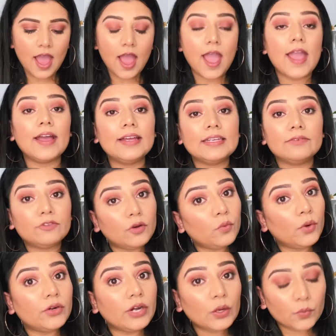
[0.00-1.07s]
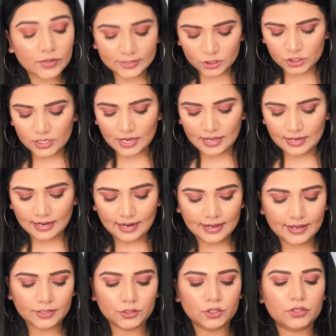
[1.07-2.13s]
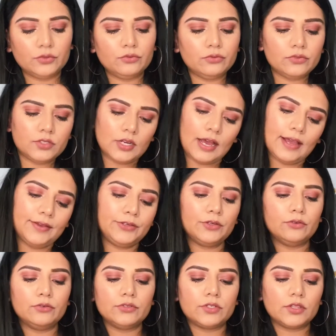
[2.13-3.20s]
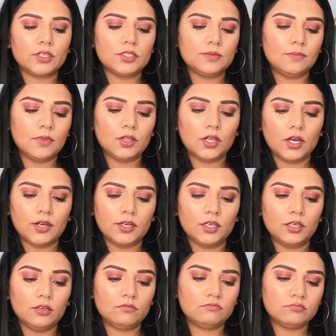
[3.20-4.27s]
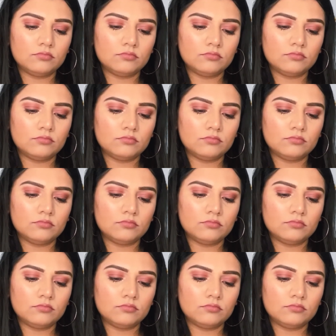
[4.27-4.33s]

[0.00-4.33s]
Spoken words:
And if you're wondering what shade I used this Milani